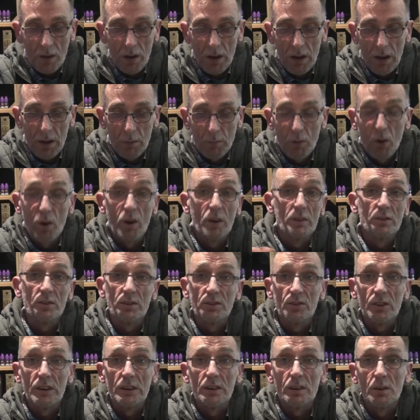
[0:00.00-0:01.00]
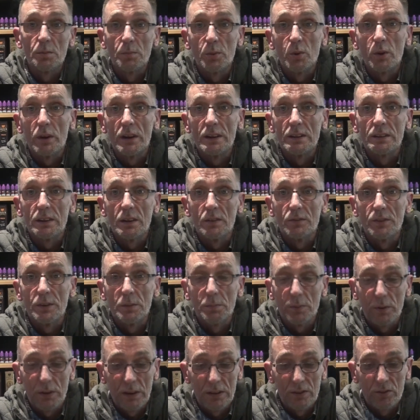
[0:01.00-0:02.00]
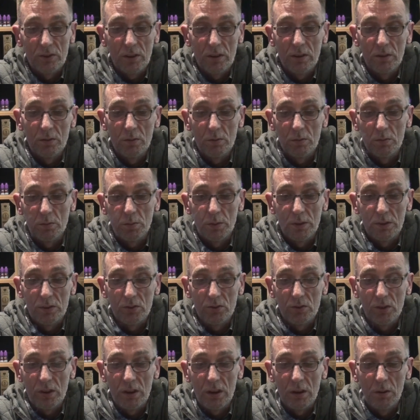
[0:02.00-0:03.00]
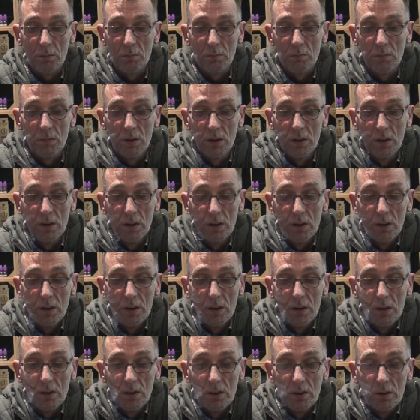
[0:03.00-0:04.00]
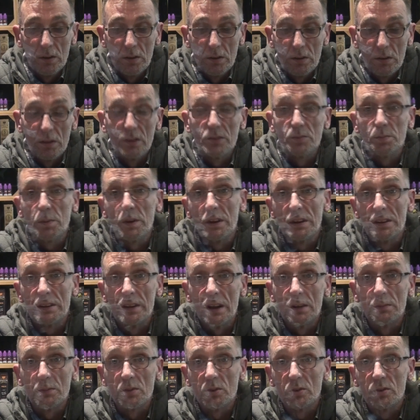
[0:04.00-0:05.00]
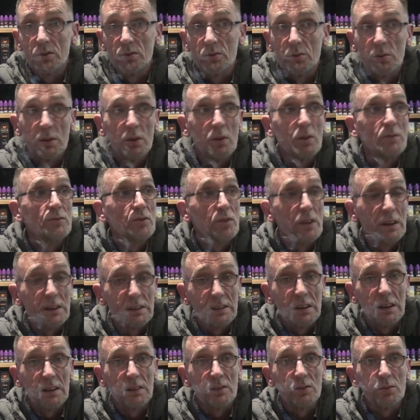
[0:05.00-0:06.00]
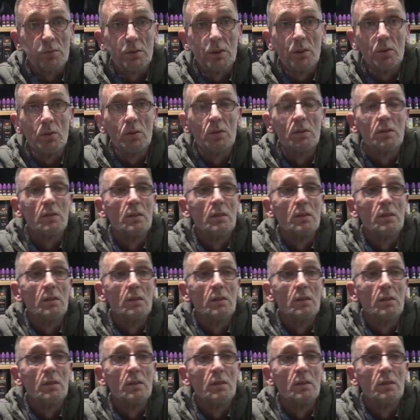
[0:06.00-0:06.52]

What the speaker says: or as I say, you could put it into a vaporizer, which is pretty damn good as well. I've tried that as well.